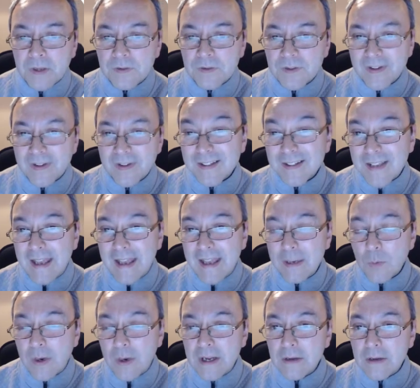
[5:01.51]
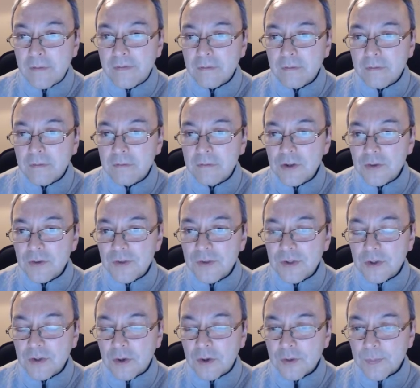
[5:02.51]
So that's a way of reducing
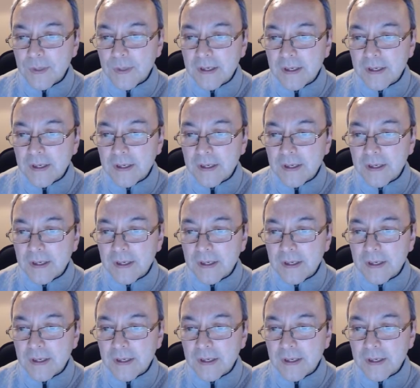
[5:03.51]
your cost per